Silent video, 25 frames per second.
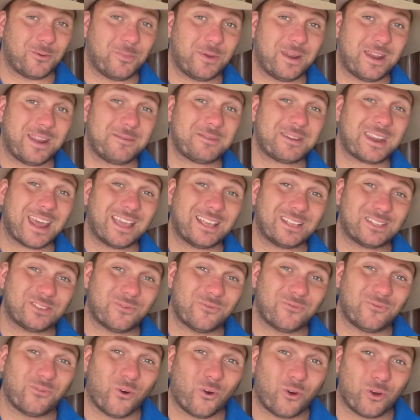But it takes
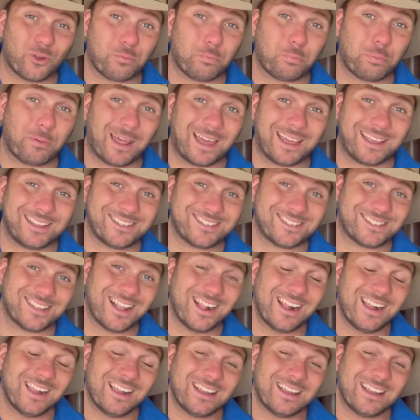4th place